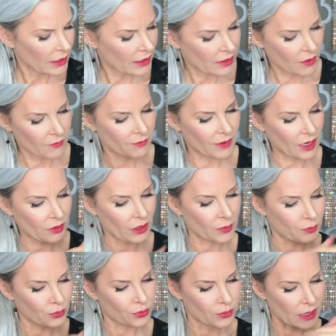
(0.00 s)
It's a
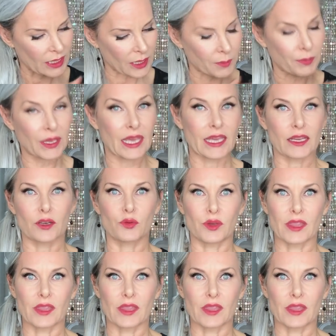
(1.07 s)
very pretty pink